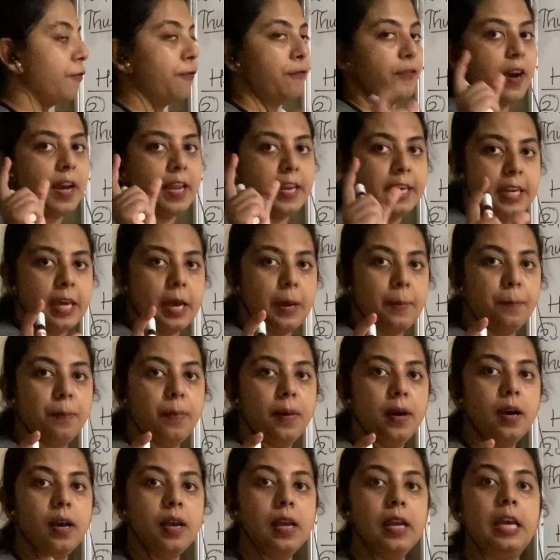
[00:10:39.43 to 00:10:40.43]
one
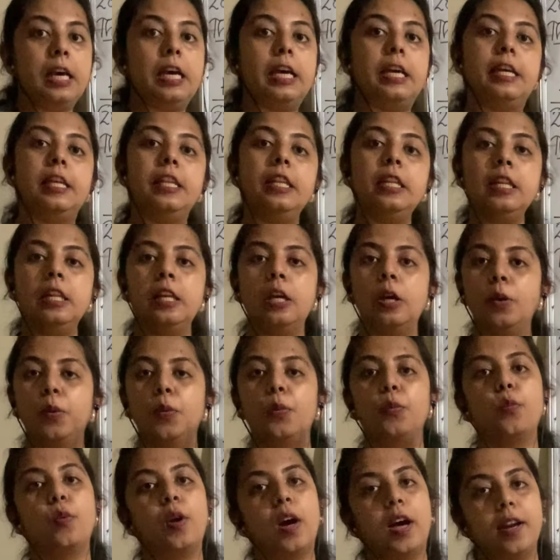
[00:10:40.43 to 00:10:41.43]
number in
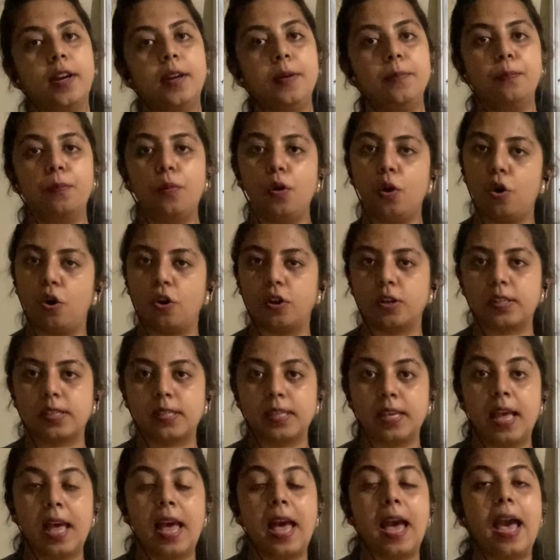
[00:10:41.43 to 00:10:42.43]
one
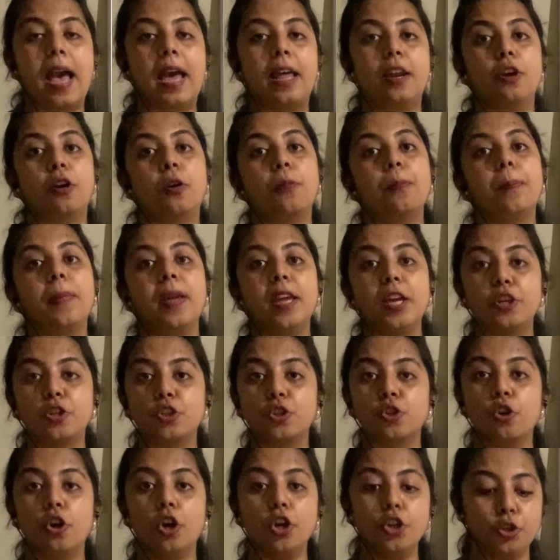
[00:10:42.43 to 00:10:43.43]
box and make
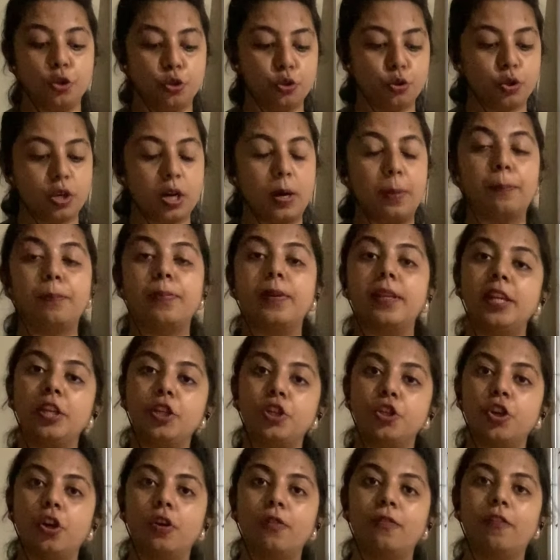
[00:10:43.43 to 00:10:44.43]
sure you
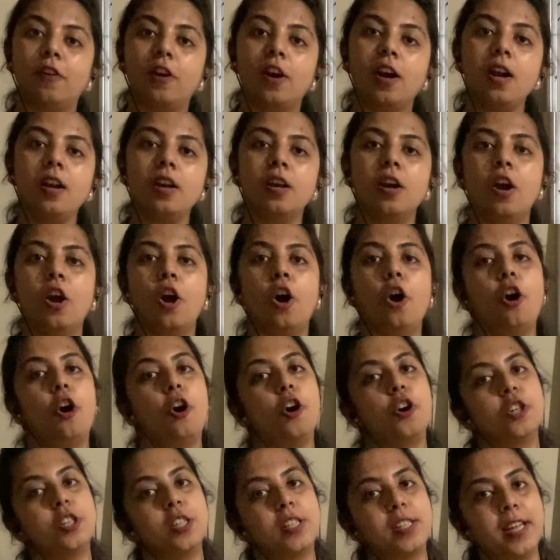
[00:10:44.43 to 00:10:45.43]
complete your work
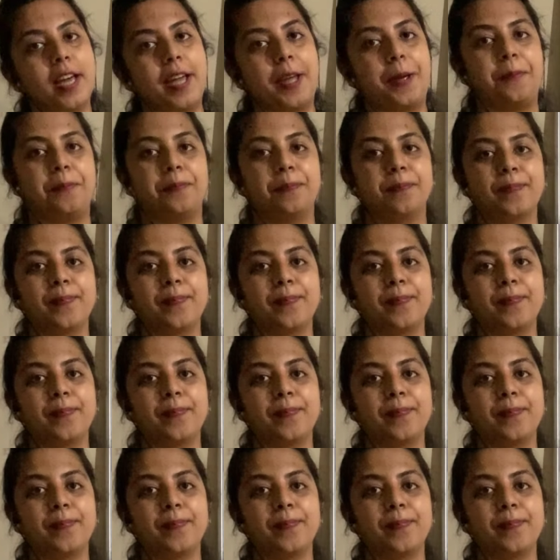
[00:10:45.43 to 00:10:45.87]
on time.